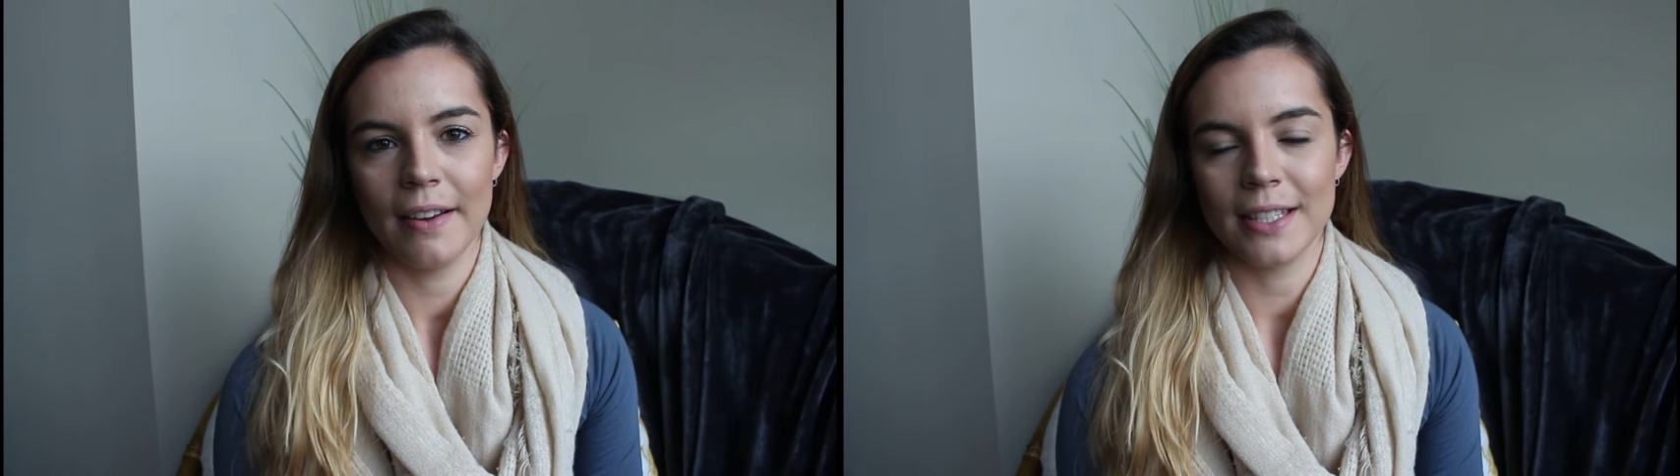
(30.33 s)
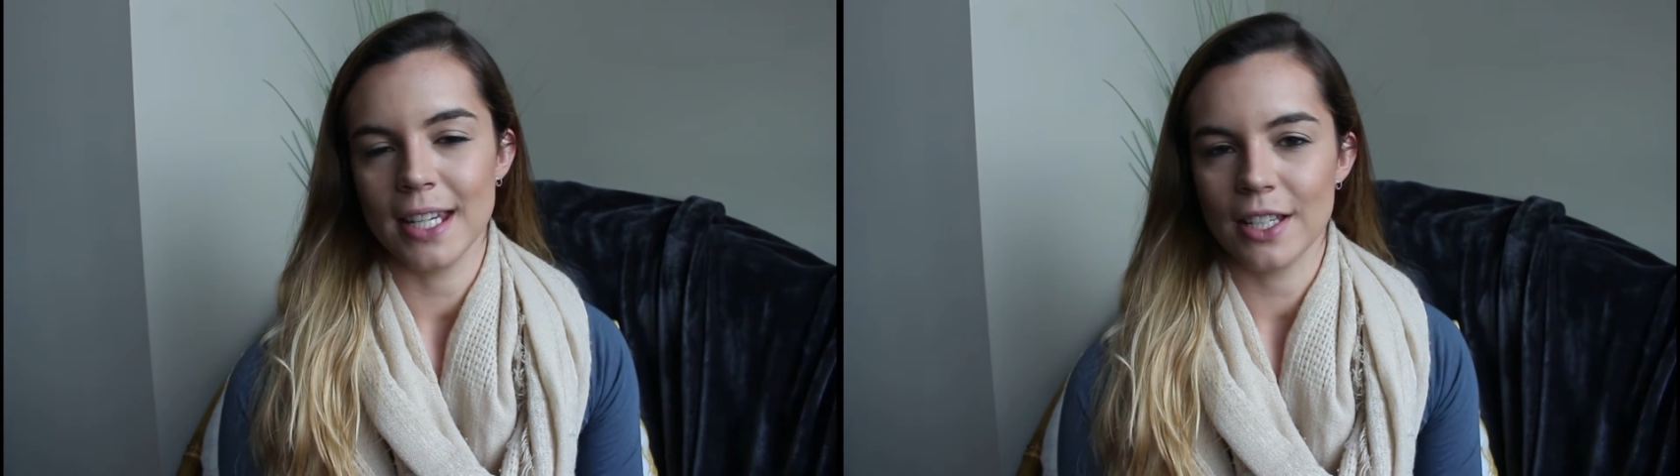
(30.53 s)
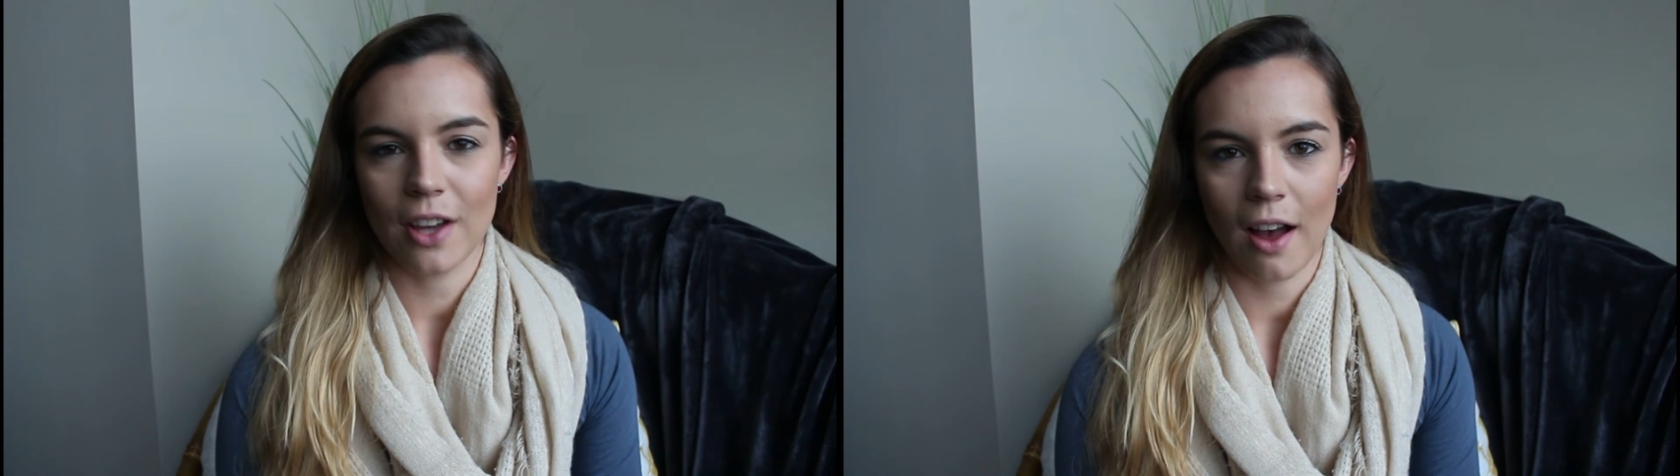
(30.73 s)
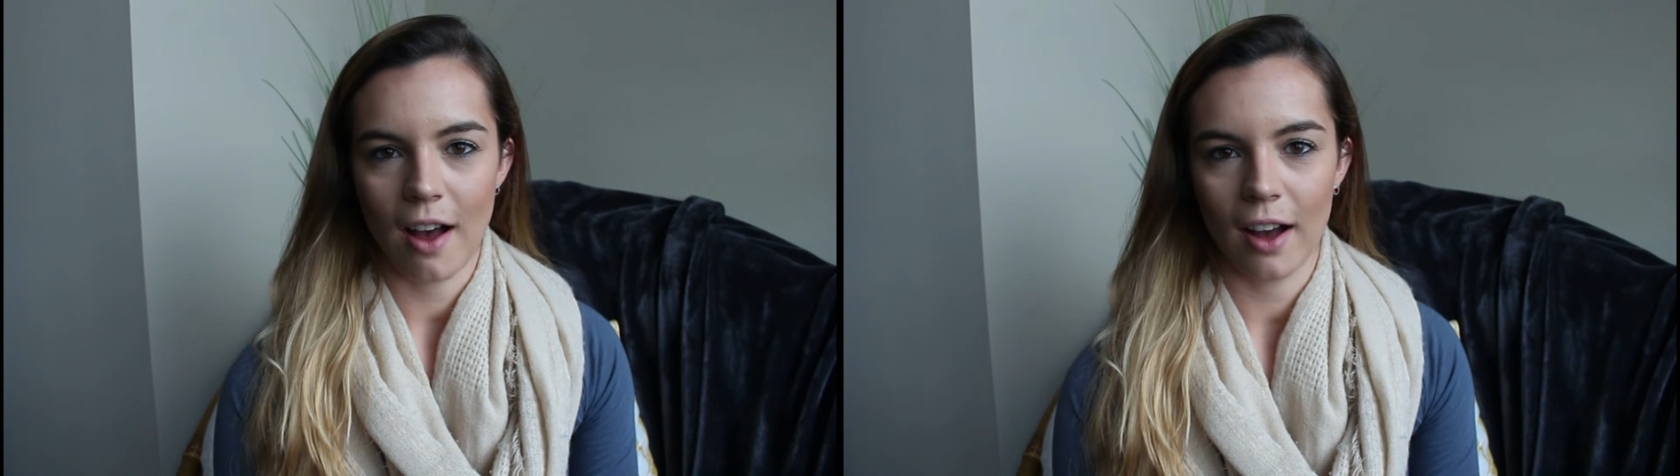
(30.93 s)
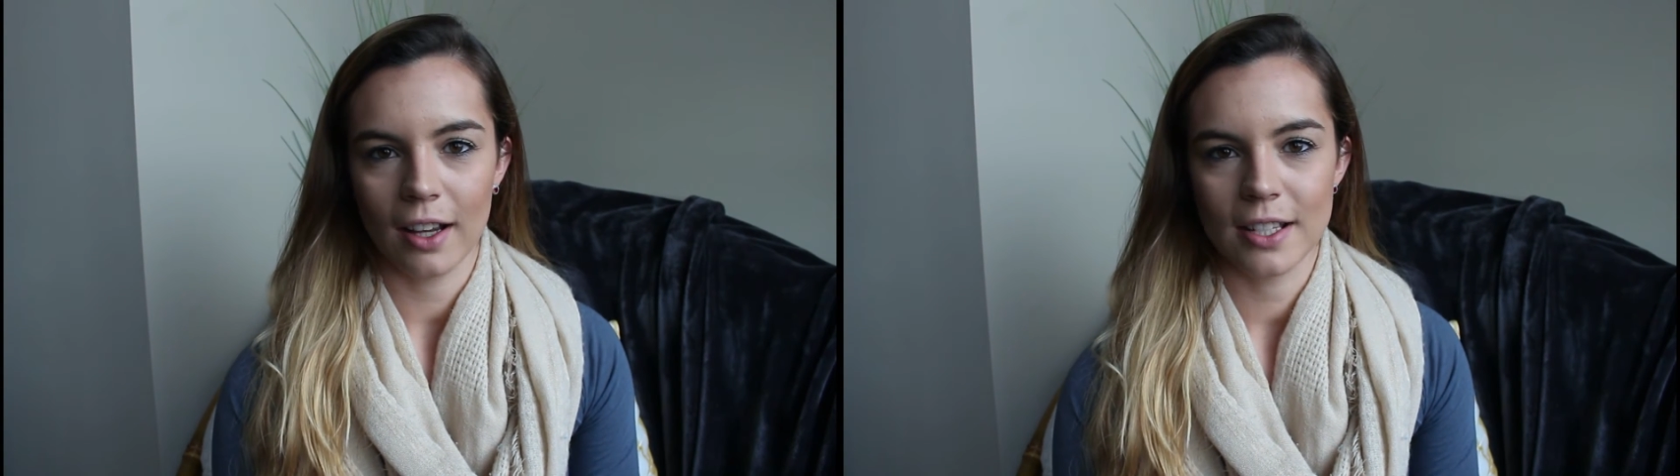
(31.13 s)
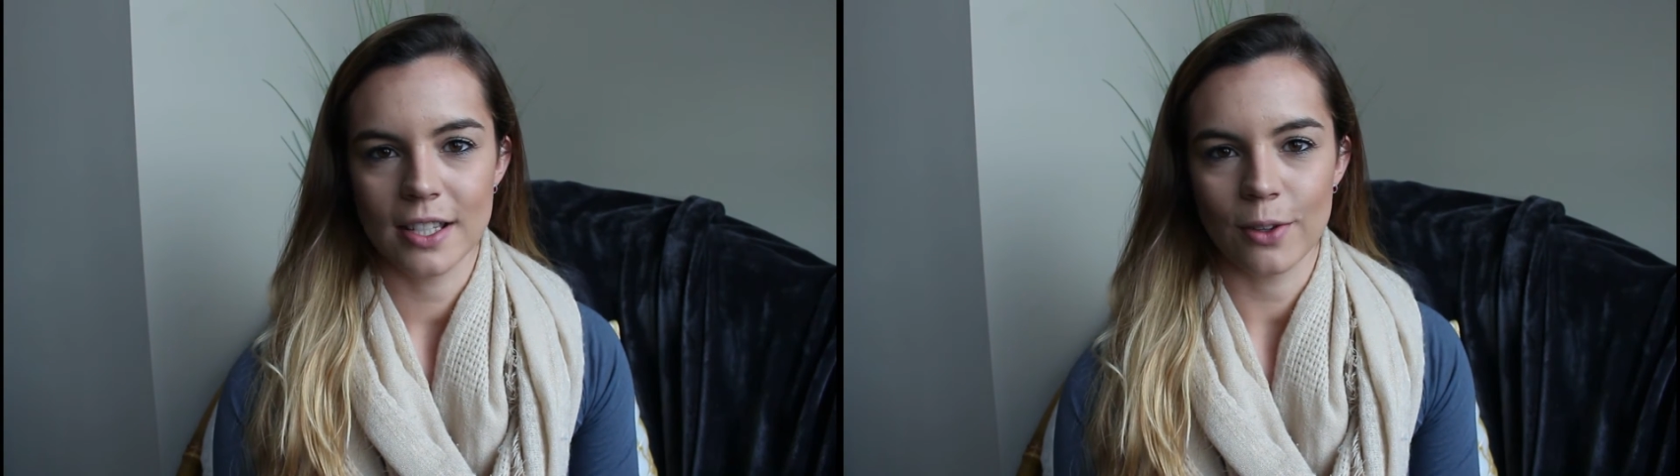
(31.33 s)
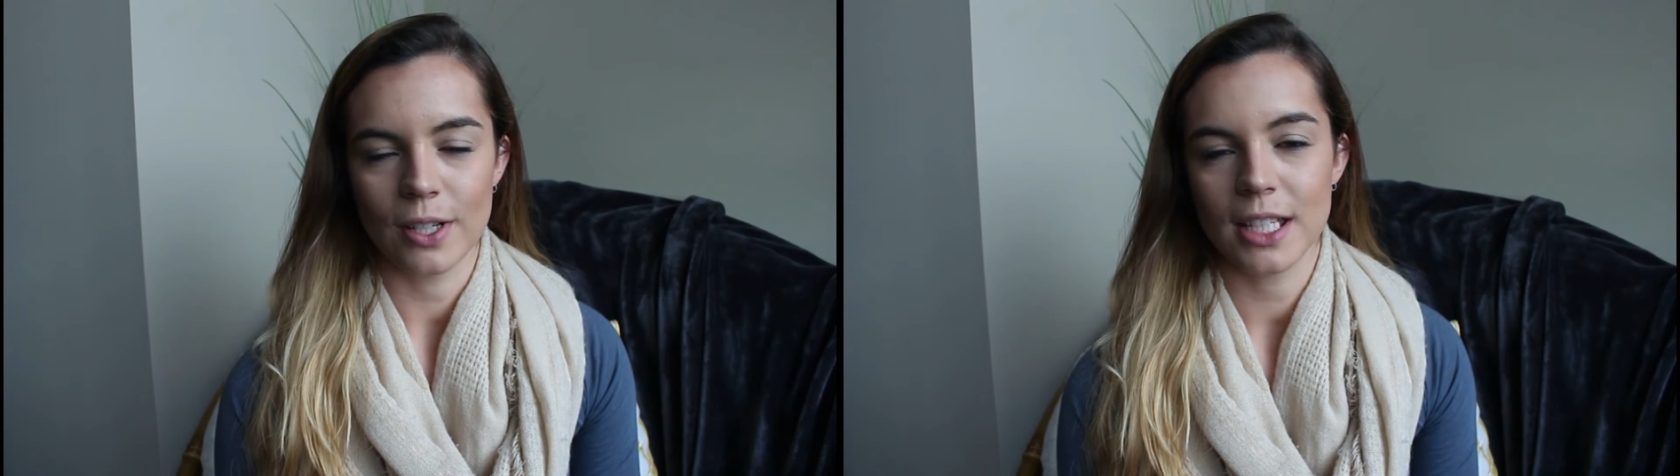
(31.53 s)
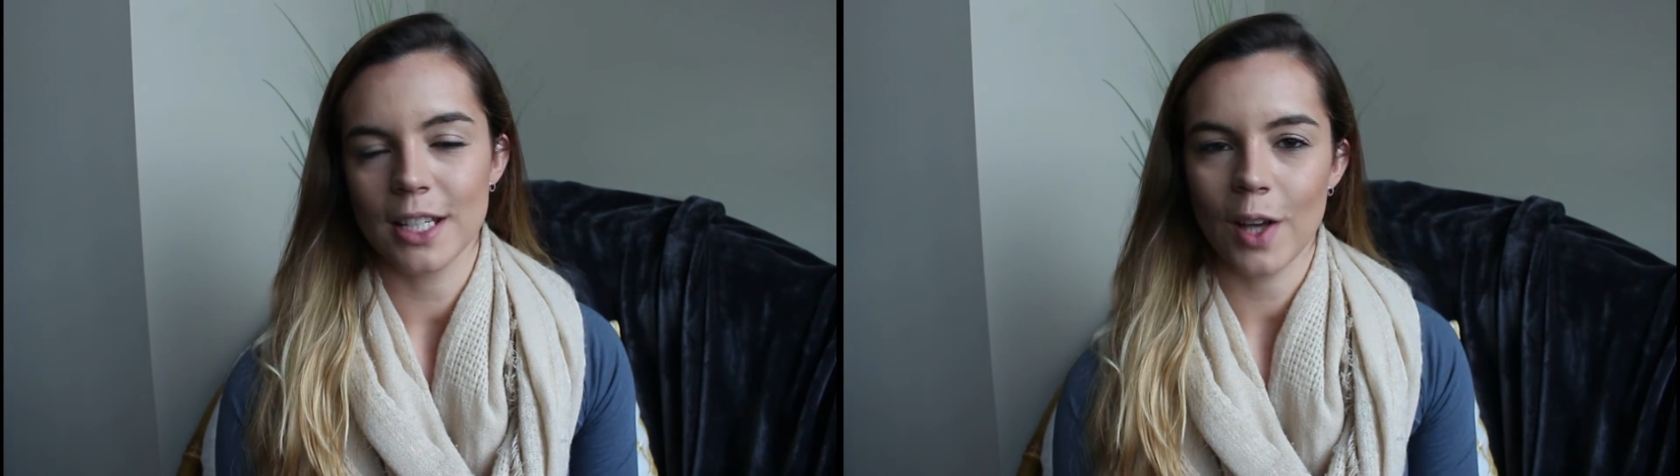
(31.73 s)
detox or
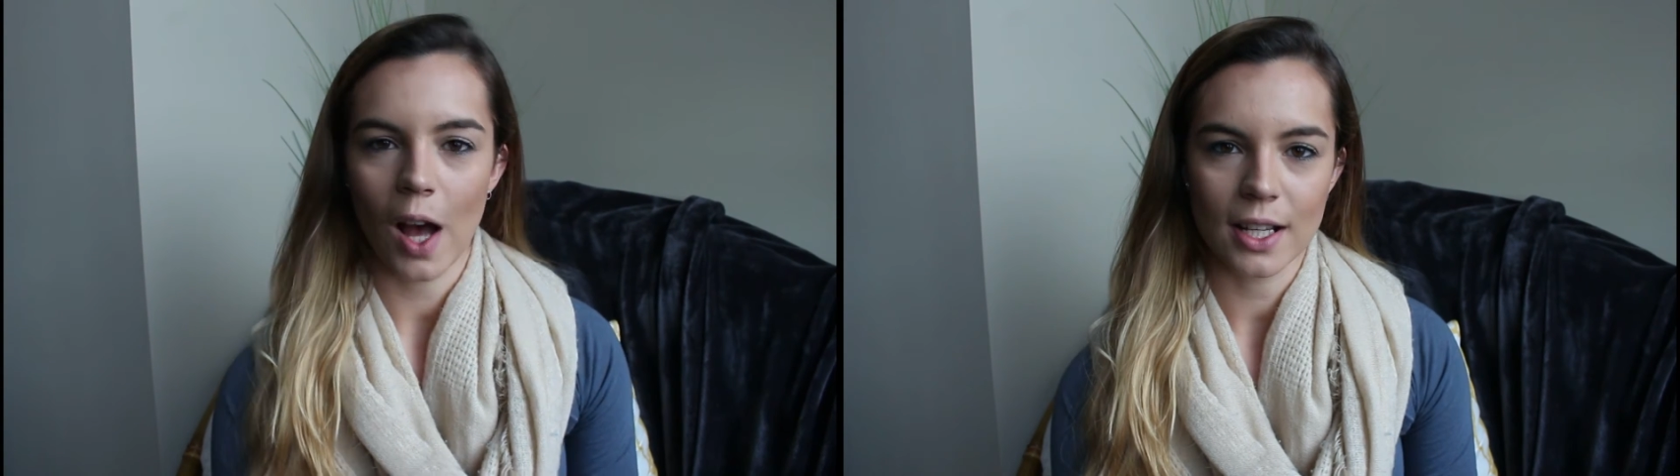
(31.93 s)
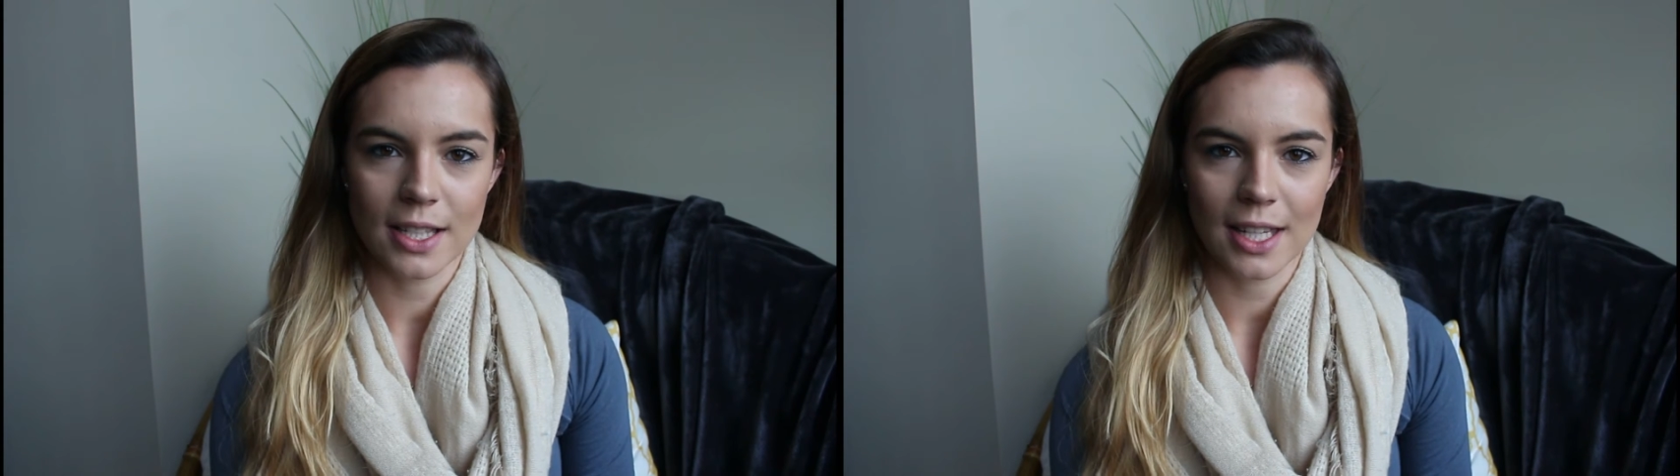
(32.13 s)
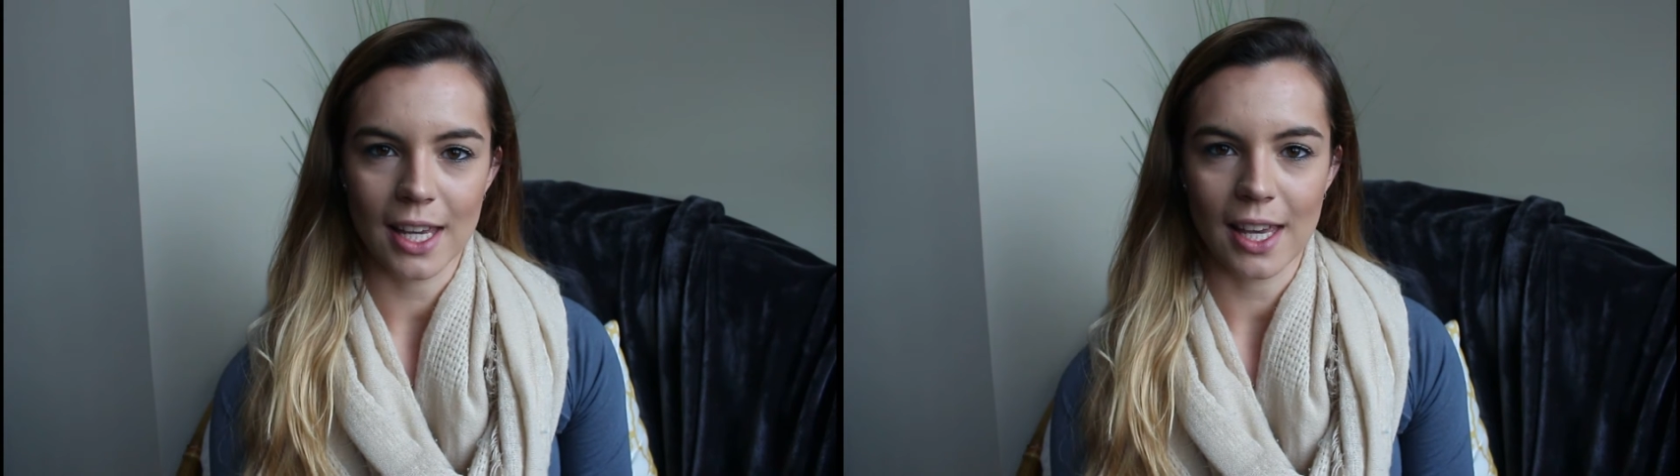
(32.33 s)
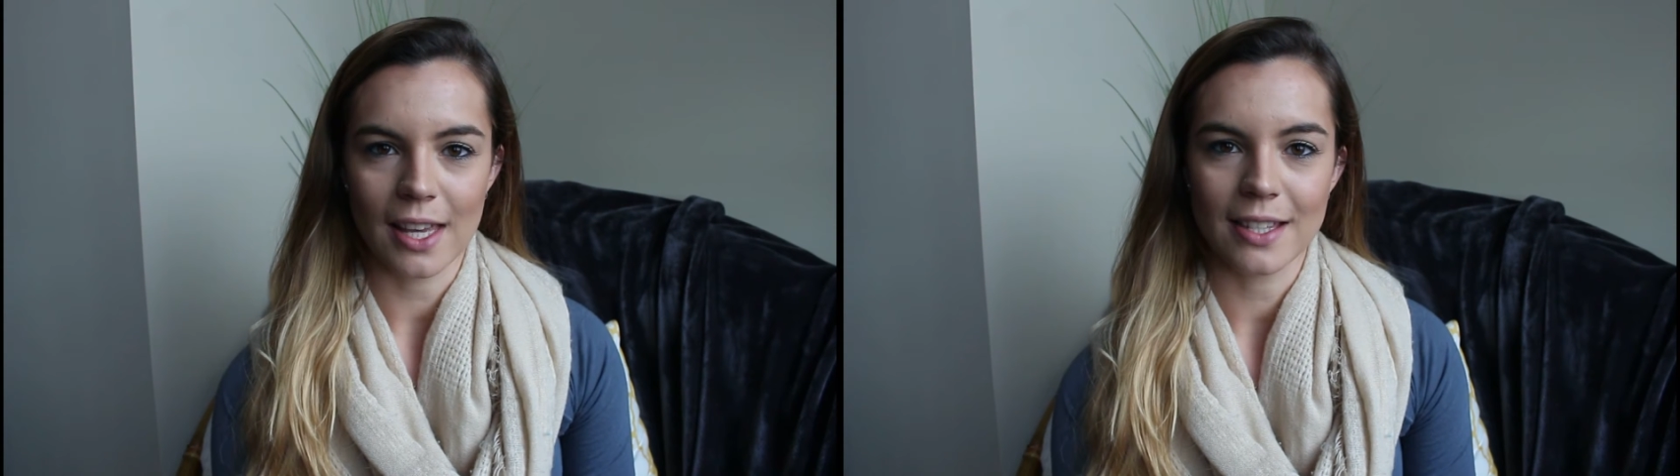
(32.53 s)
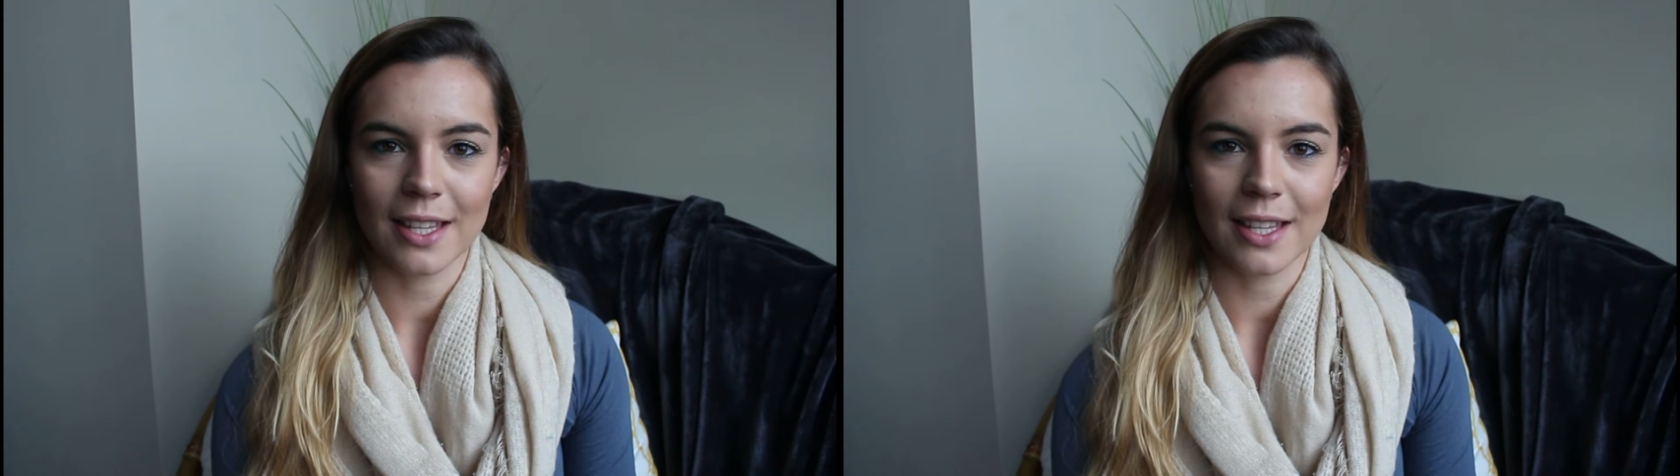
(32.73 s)
detox teas,